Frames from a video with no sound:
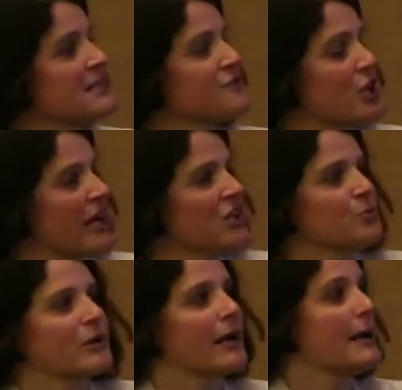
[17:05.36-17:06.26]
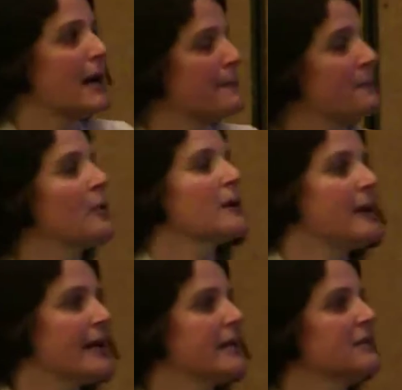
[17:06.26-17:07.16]
of change
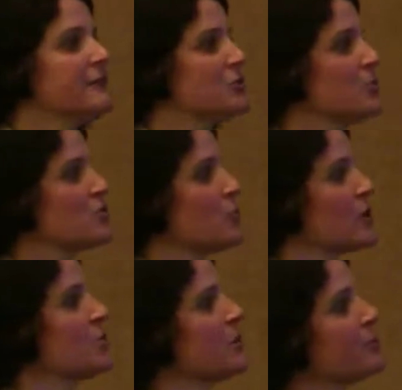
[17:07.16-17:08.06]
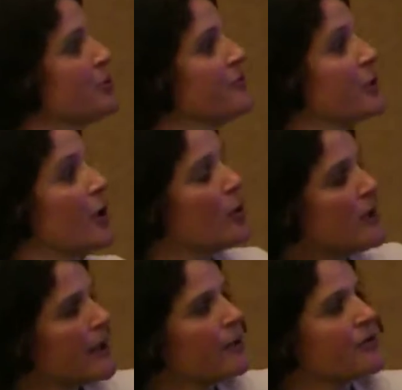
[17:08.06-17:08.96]
whereby individuals work to improve their own
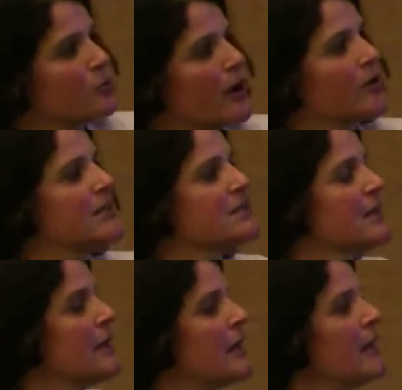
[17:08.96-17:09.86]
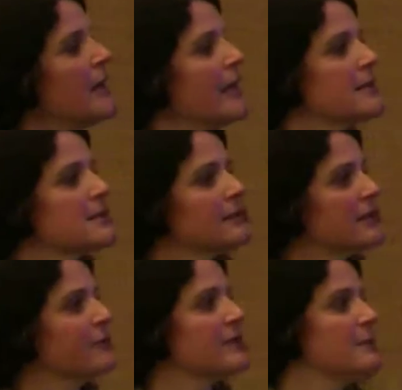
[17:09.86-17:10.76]
health and wellness and to
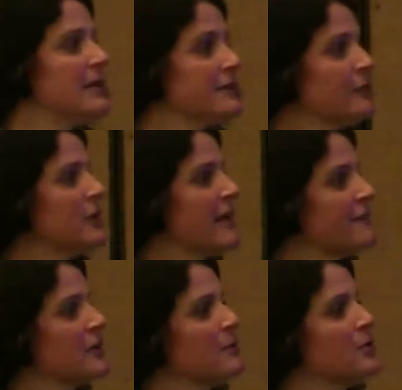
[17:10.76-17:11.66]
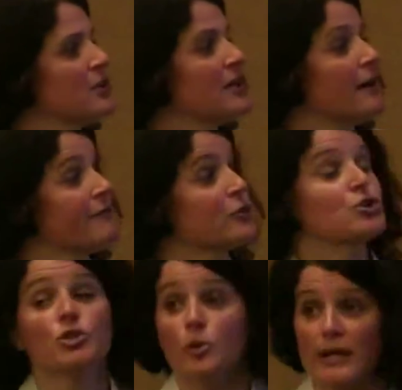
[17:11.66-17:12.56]
live with a meaningful life in a community of their
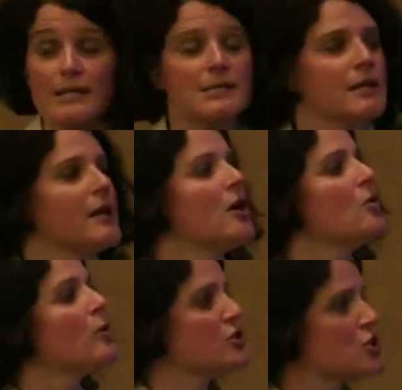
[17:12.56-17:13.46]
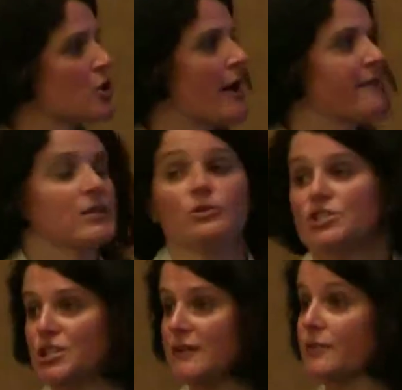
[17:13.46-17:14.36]
choice while striving to
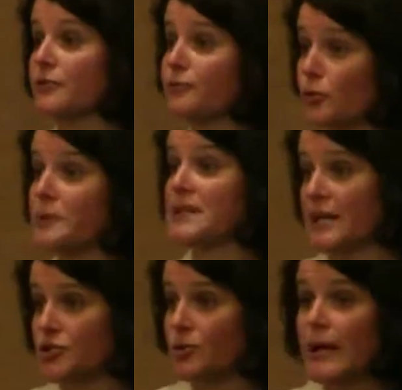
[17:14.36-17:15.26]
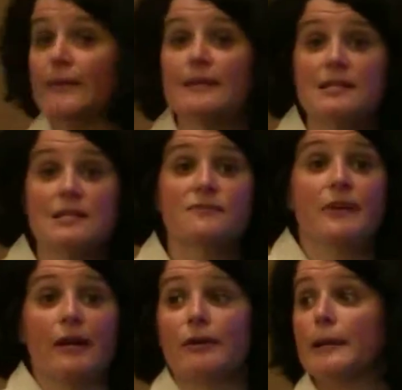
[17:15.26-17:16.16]
achieve their full potential. And this is
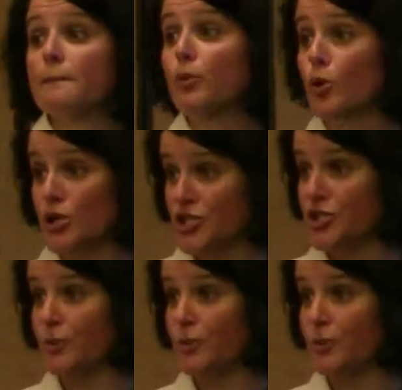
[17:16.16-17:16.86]
very important to